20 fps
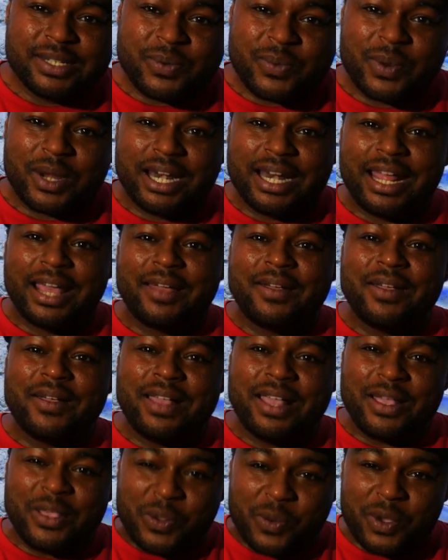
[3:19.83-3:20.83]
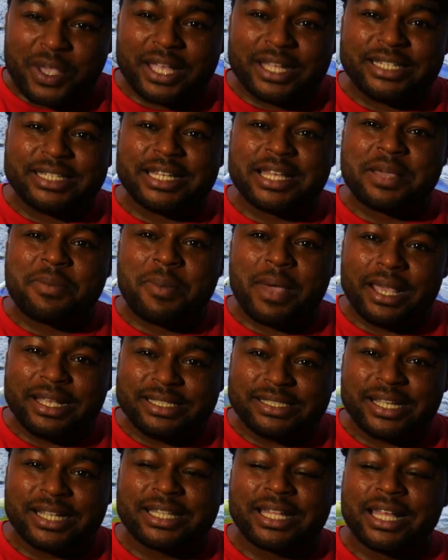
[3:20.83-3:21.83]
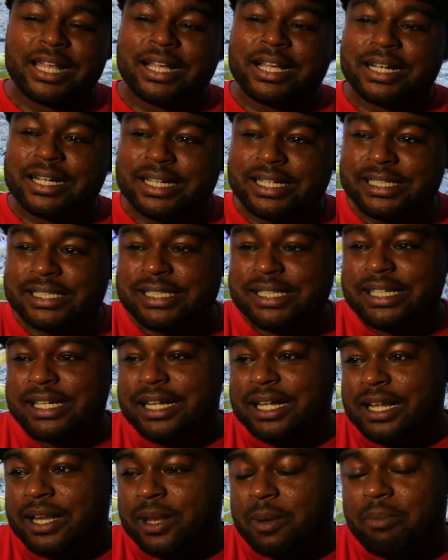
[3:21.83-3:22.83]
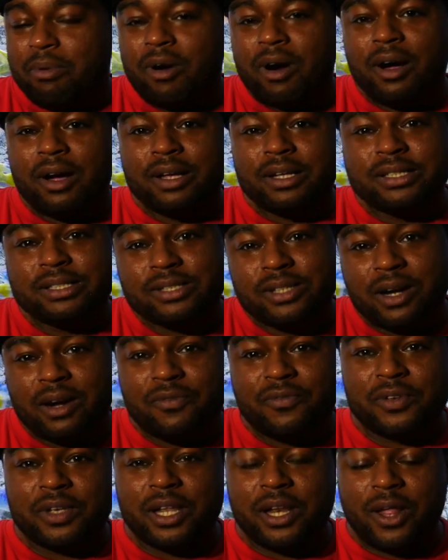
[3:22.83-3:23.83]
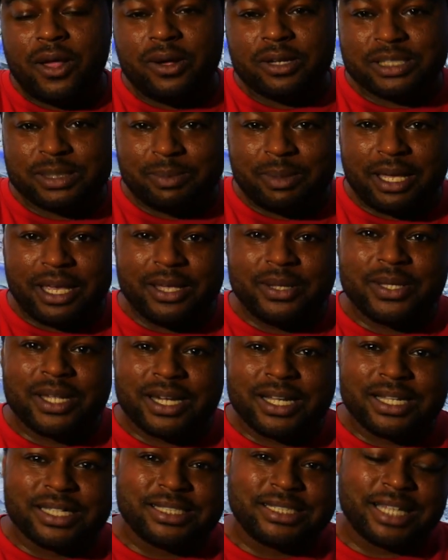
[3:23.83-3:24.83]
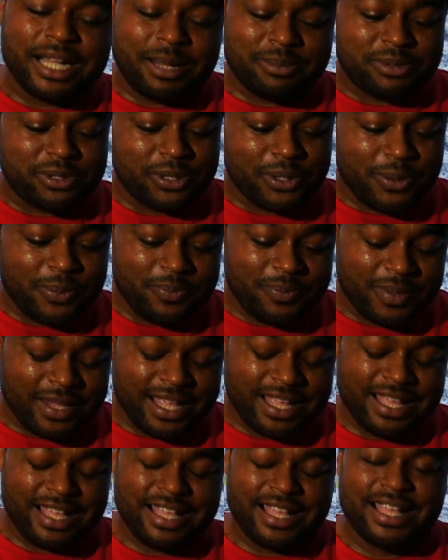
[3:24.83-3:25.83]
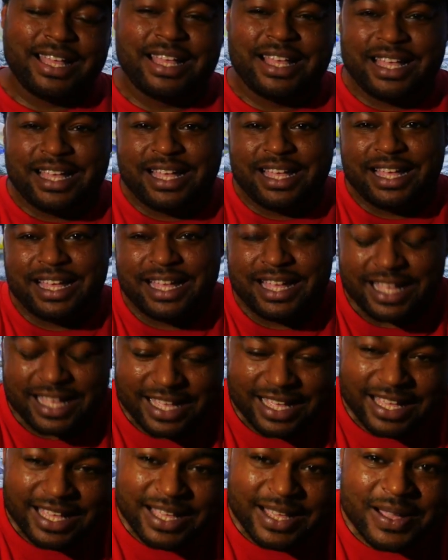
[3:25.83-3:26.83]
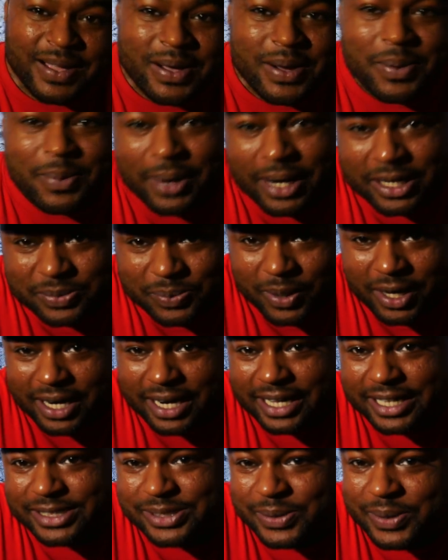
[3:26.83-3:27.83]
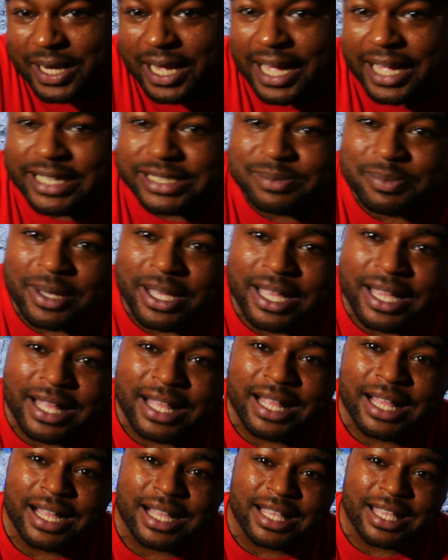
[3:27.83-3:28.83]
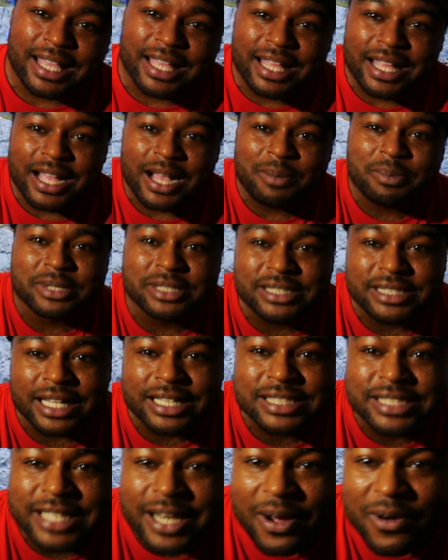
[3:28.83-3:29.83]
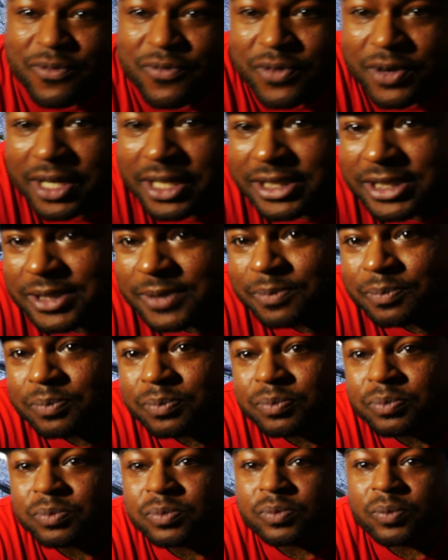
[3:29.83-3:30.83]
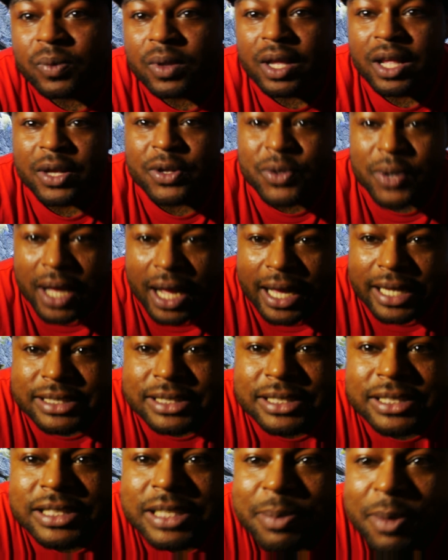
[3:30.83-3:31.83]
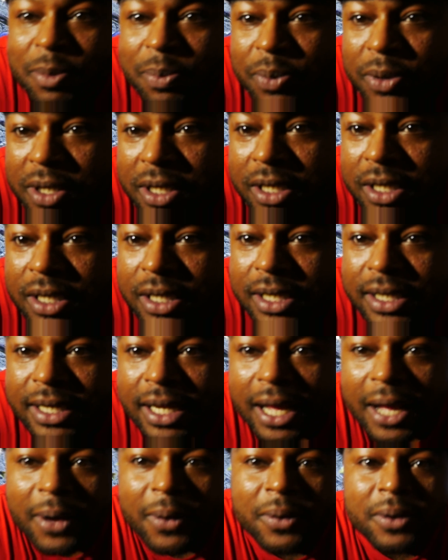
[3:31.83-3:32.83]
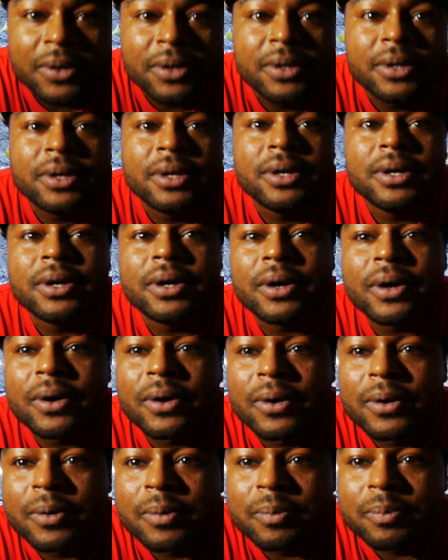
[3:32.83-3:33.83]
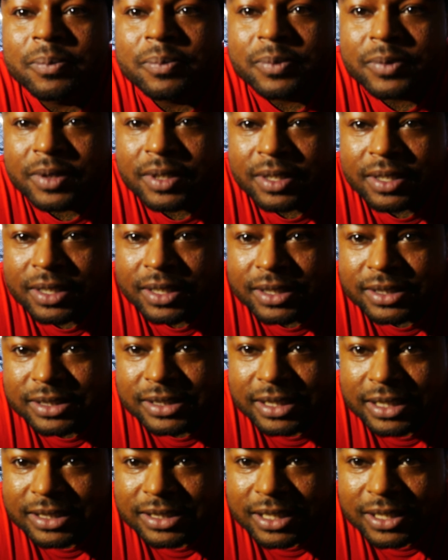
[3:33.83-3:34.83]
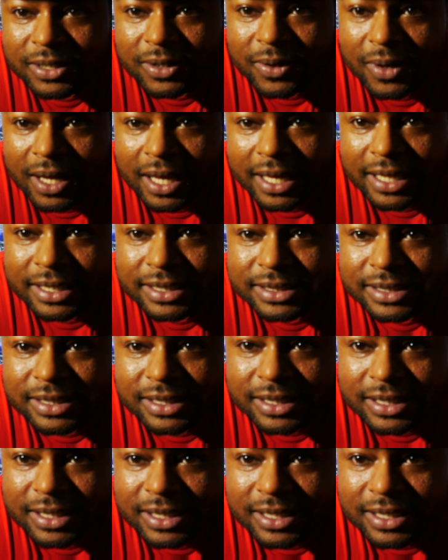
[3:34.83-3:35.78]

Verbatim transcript: winning that. You and your teammates. Y'all did good. LeBron, sorry for your loss, man. You did a good job, too. But that's what it is, you guys, man. Again, I'm just testing out footage. You guys can see me pretty good now. Um, the sea's a little hazy.